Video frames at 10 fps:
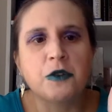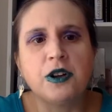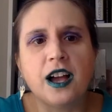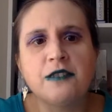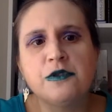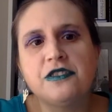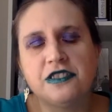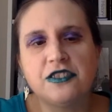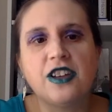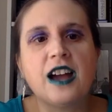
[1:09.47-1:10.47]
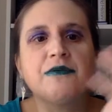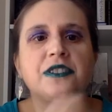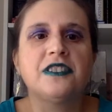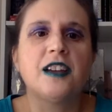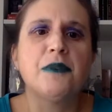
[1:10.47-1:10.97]
Well, I would still have to
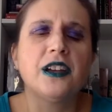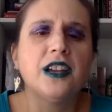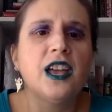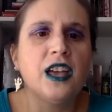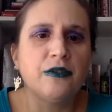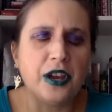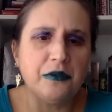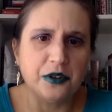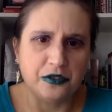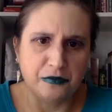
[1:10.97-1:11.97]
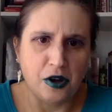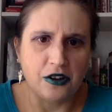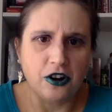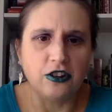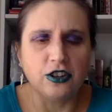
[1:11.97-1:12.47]
say my favorite of
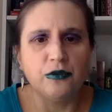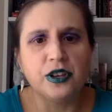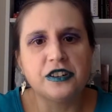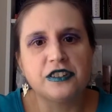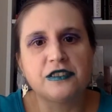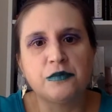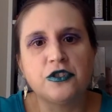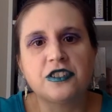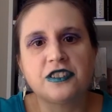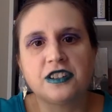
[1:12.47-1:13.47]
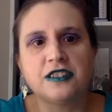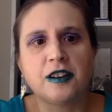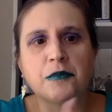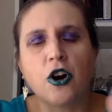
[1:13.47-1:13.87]
Maud Hart Lovelace's books is um,